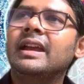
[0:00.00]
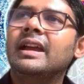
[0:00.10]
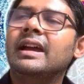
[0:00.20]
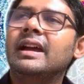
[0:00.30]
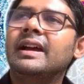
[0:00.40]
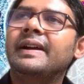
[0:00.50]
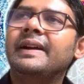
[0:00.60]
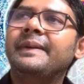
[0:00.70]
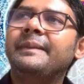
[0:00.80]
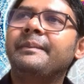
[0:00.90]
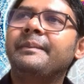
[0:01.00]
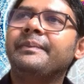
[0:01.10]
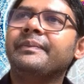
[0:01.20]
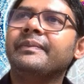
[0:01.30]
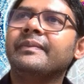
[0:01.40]

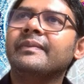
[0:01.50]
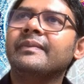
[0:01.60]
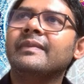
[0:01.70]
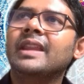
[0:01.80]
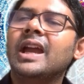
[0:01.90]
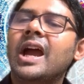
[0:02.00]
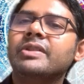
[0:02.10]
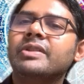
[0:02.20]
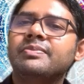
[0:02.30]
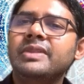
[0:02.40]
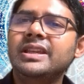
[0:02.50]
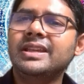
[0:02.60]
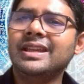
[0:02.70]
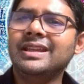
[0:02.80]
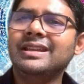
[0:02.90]
I was
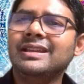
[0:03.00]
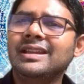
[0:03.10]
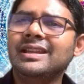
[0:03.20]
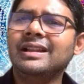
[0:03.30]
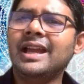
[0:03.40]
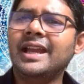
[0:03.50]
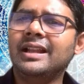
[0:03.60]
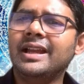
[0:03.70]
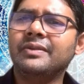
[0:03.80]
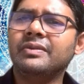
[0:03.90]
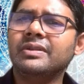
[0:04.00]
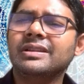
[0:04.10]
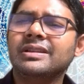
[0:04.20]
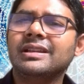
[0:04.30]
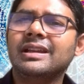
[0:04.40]
speaking in light language.